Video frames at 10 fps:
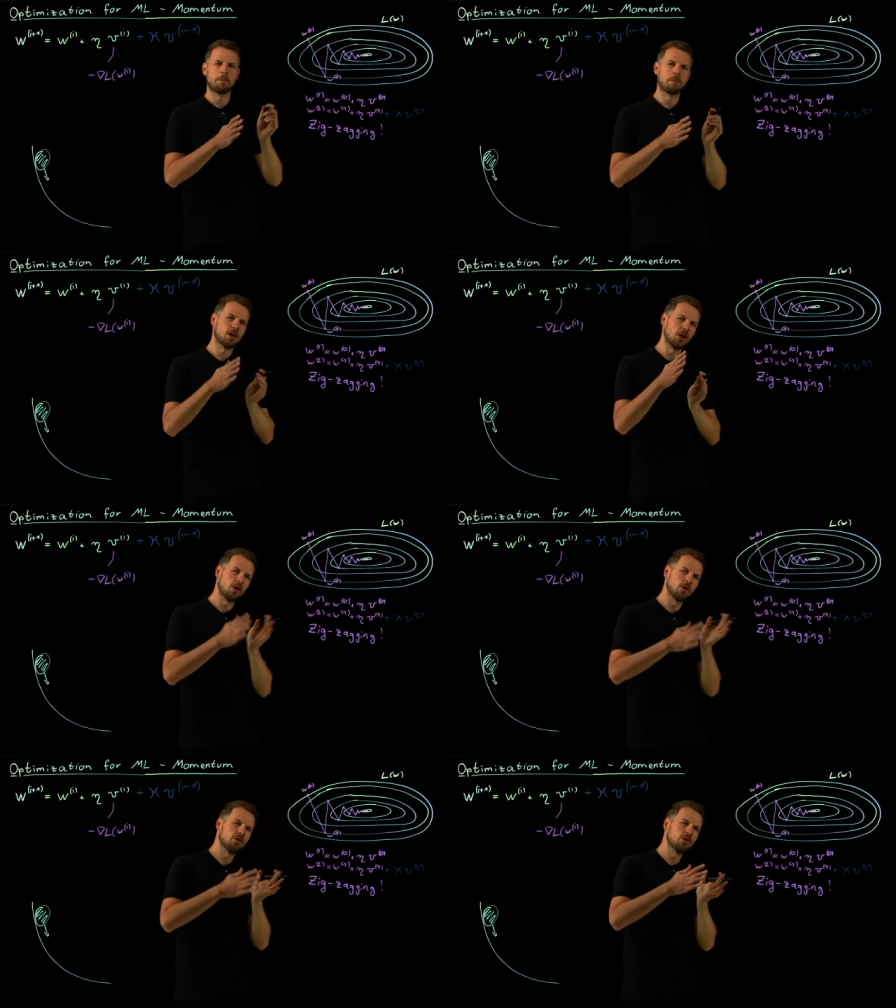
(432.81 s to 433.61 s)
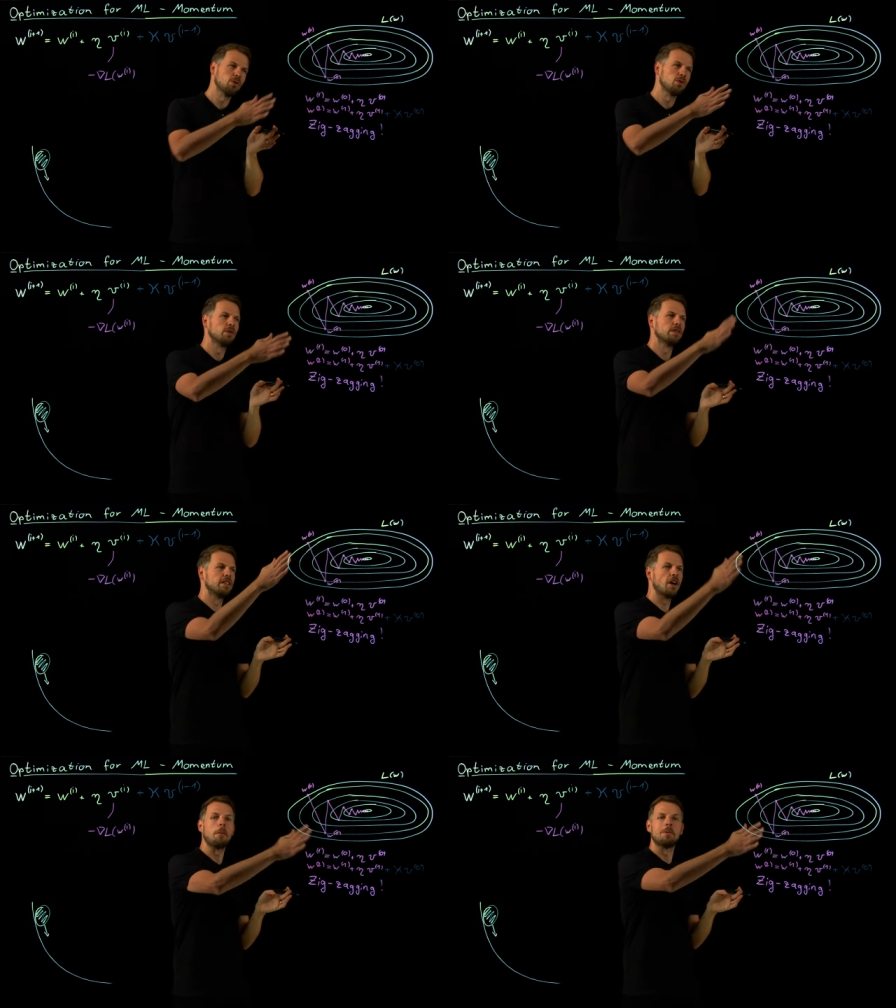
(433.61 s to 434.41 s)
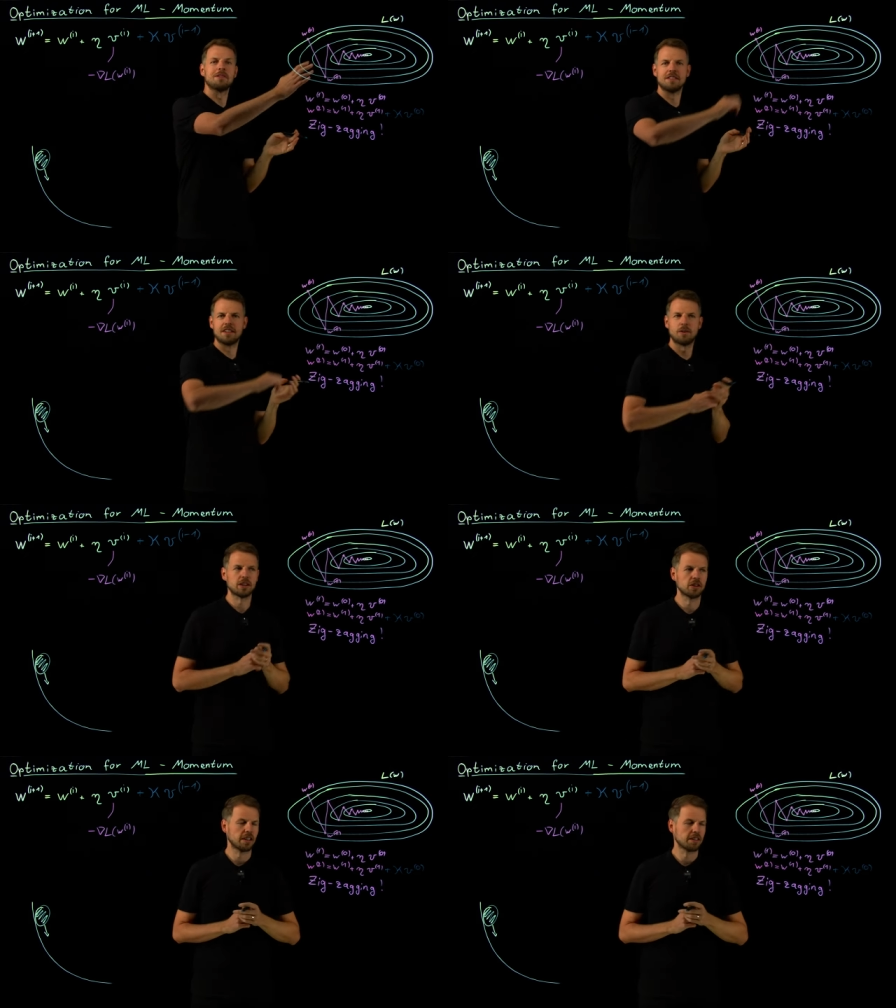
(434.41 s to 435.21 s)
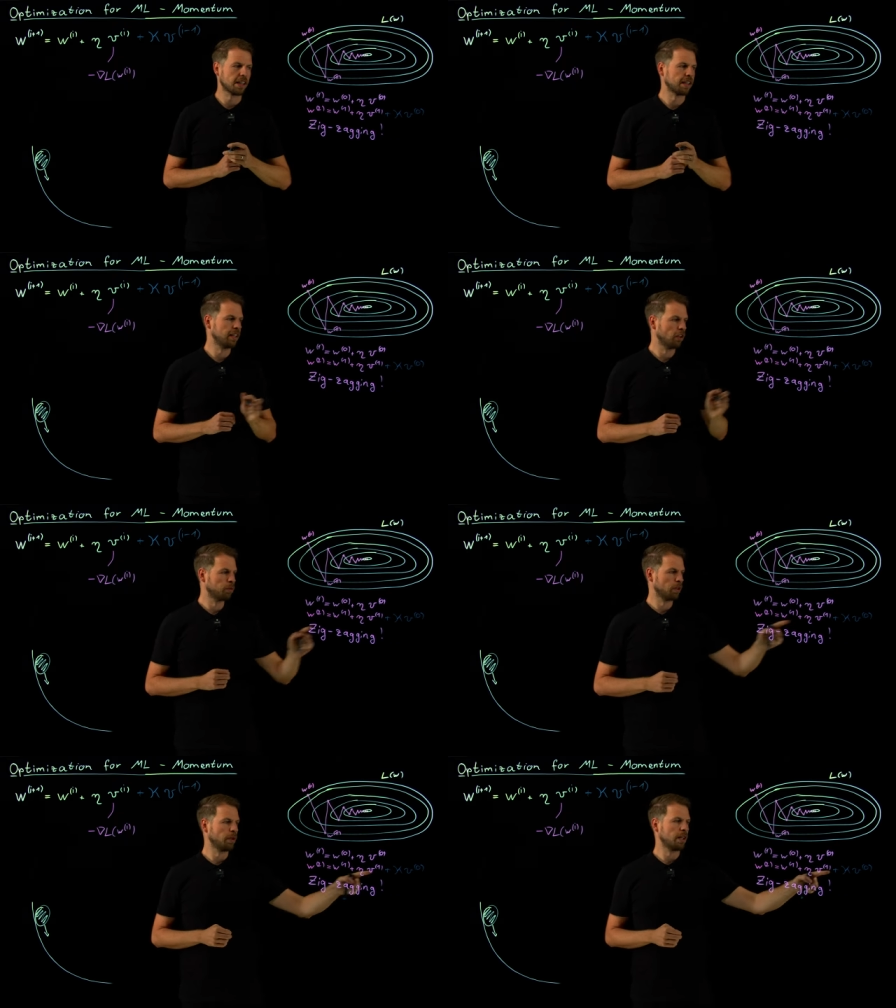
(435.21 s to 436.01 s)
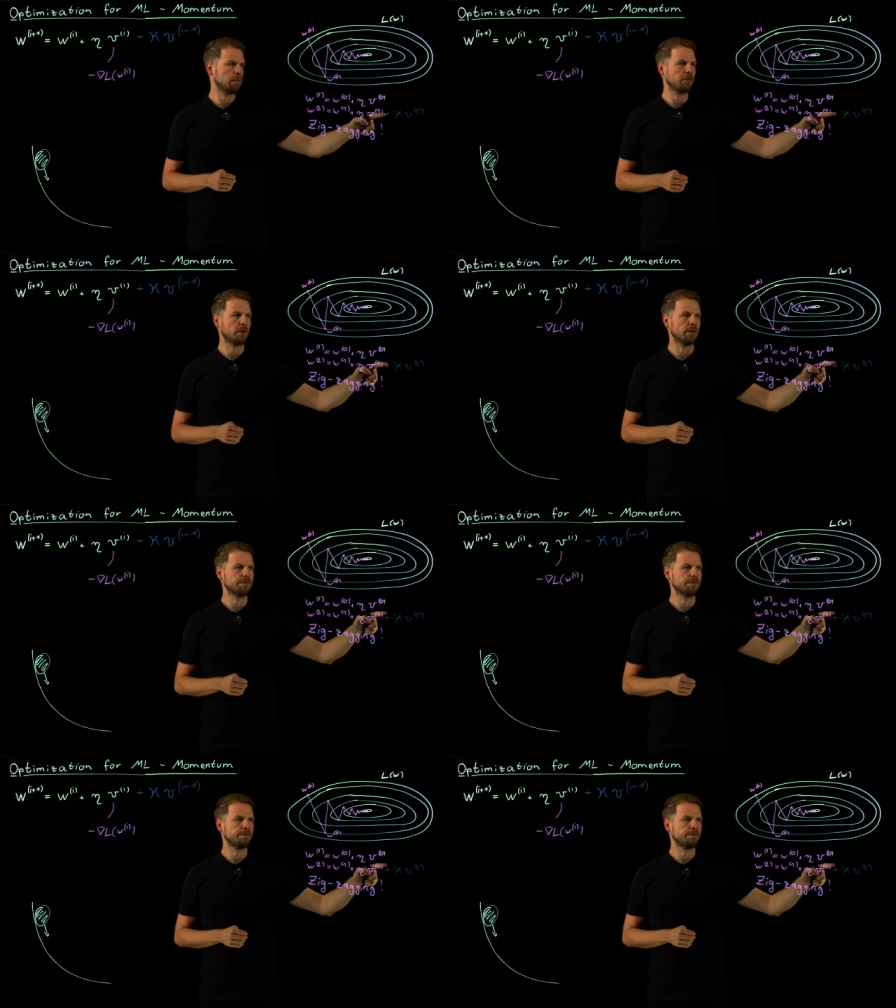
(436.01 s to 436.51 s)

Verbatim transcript: close to the opposite direction exactly of what we had before.